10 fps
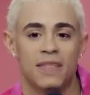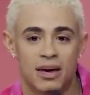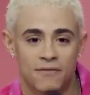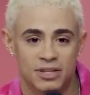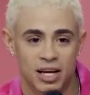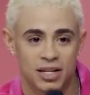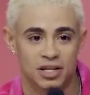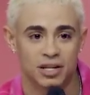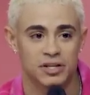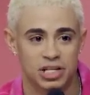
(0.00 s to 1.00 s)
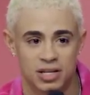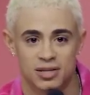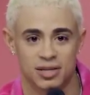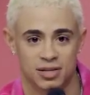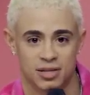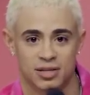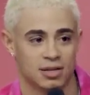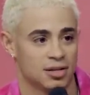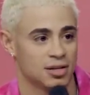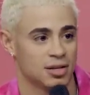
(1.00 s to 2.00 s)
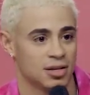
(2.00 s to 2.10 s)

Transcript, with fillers: And the invitation of Jesus